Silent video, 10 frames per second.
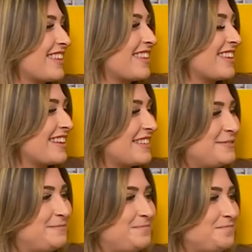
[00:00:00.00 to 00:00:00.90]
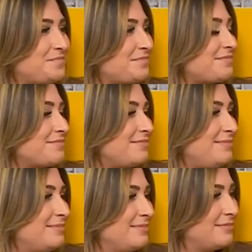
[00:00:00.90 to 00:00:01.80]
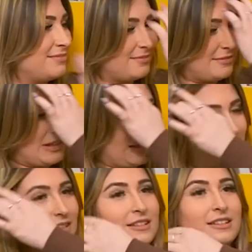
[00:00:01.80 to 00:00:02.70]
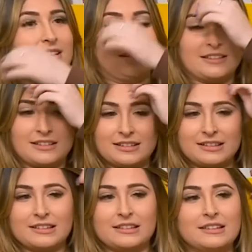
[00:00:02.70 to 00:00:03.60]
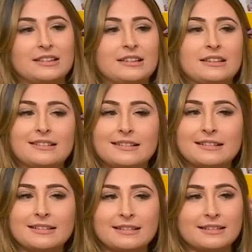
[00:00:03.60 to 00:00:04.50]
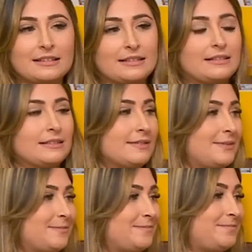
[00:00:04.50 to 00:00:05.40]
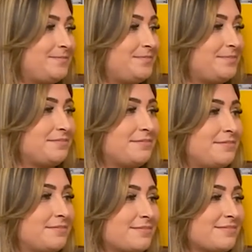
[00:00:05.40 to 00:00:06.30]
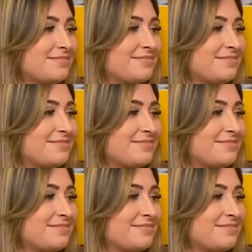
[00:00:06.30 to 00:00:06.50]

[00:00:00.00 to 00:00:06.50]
This person isn't speaking.